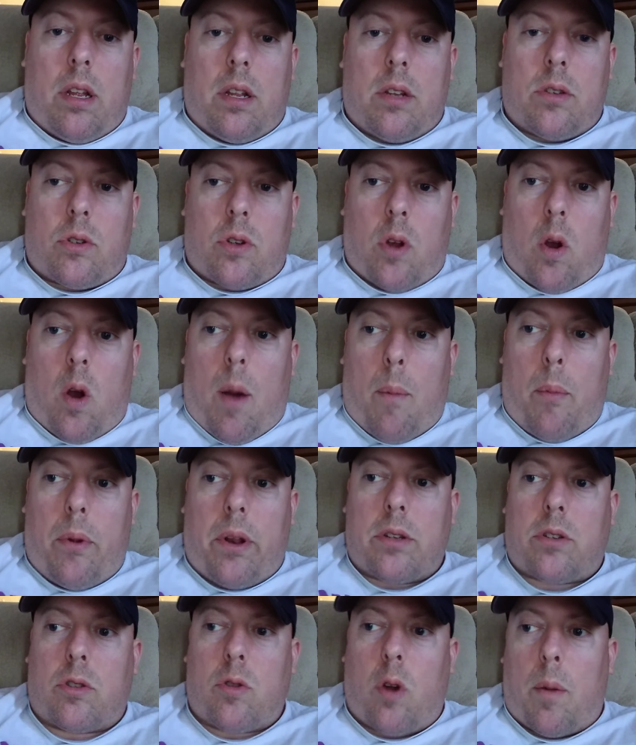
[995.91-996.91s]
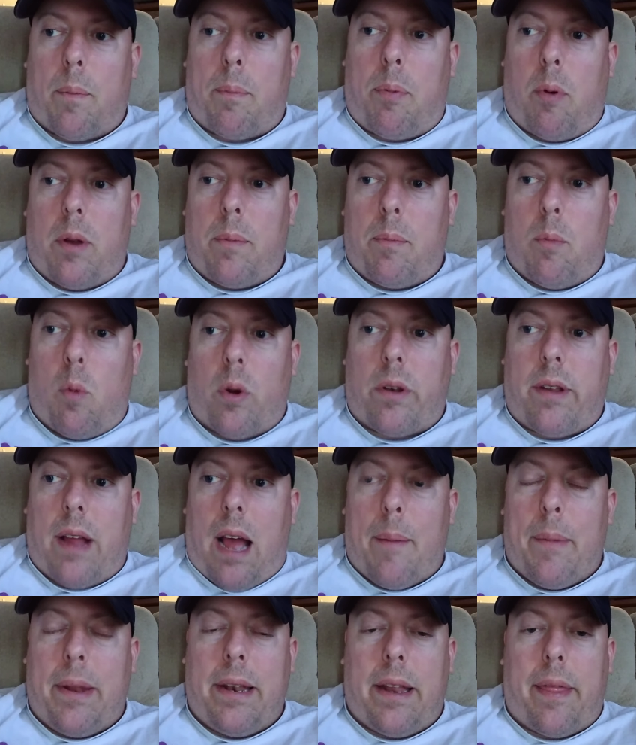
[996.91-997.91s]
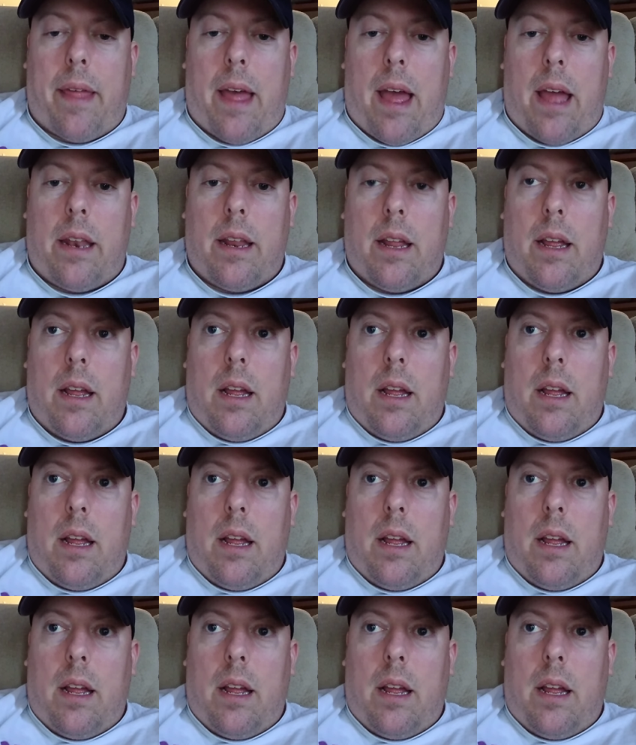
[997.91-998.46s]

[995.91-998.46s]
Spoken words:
So I'm gonna start putting more time into that.